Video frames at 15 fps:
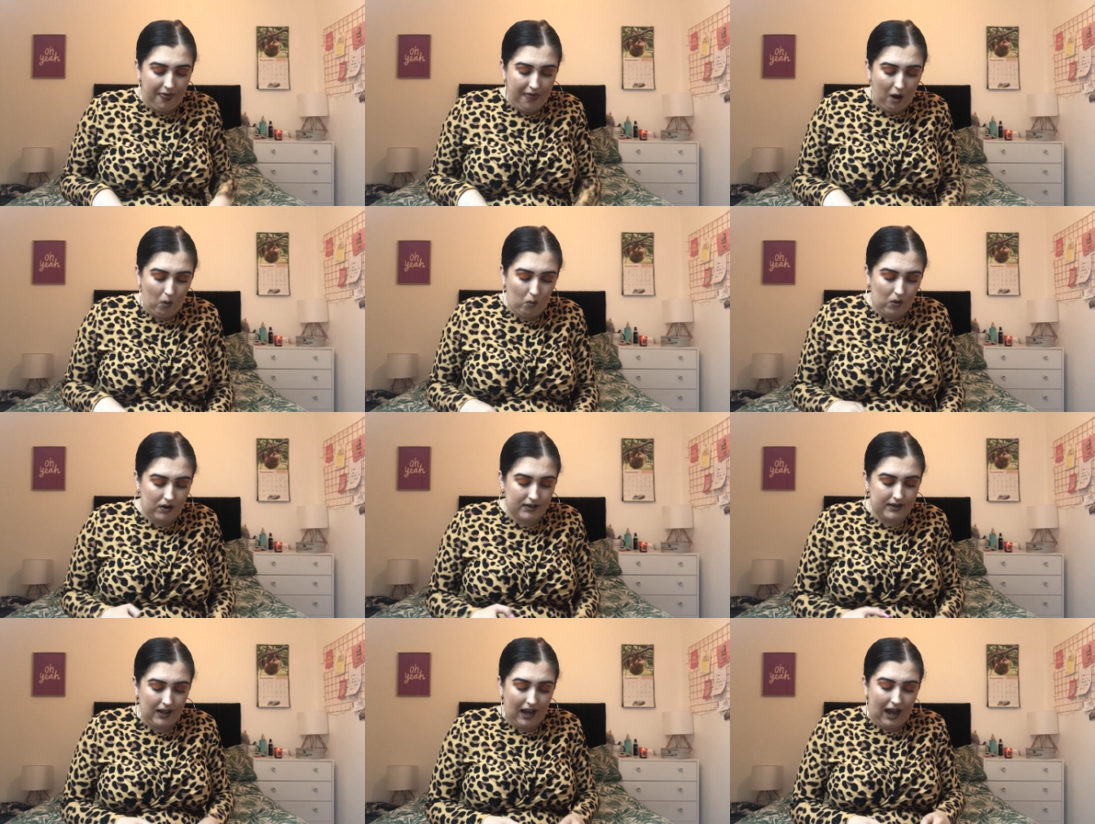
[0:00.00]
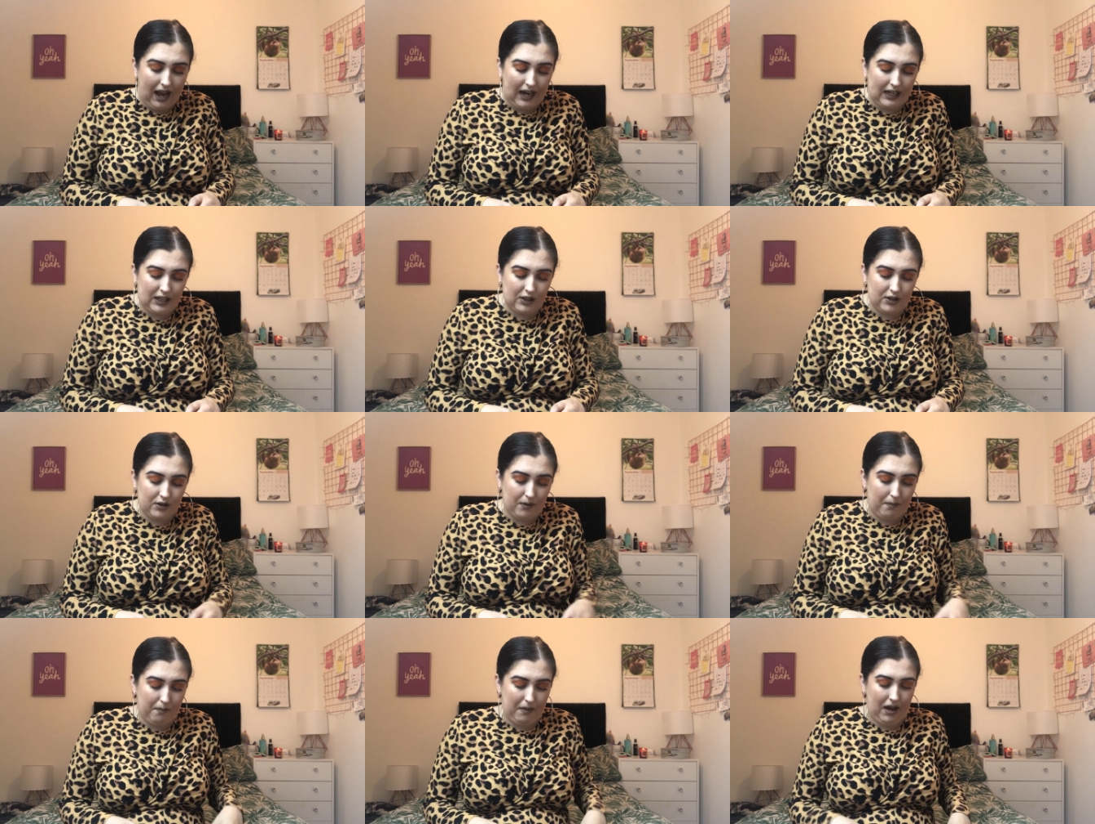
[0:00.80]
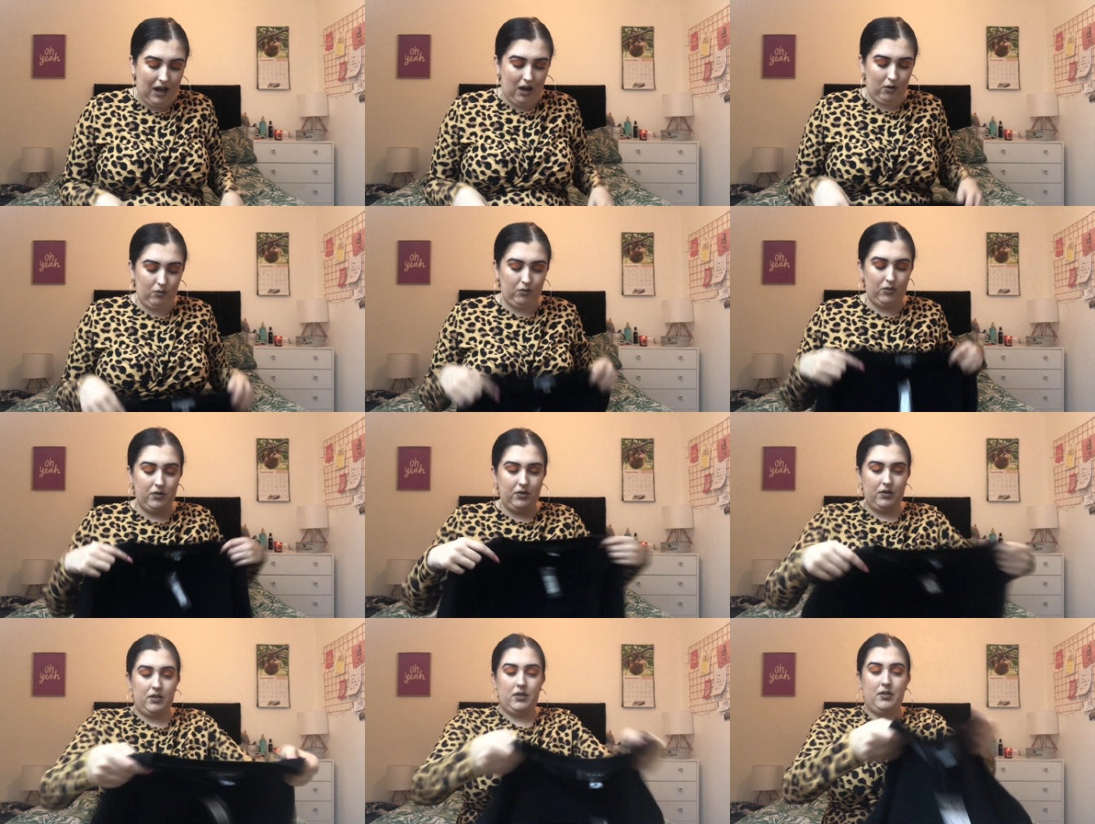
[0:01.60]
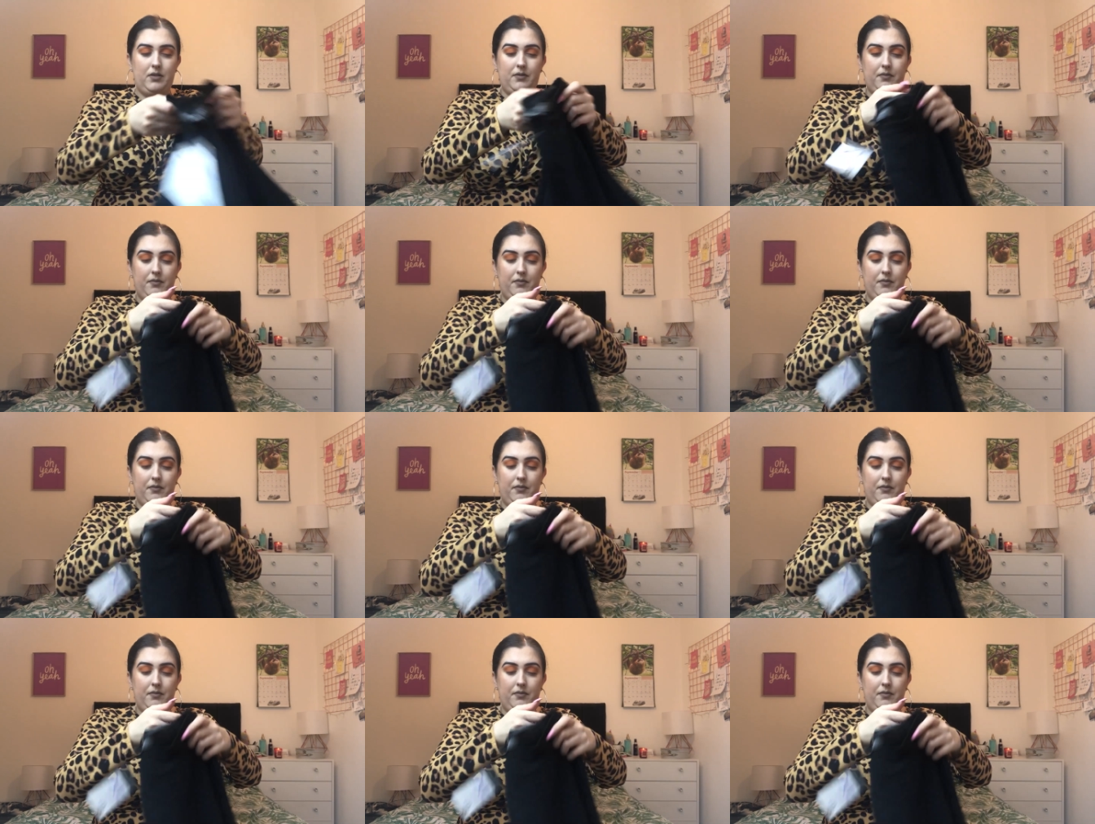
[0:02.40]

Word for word: And that was eight pounds.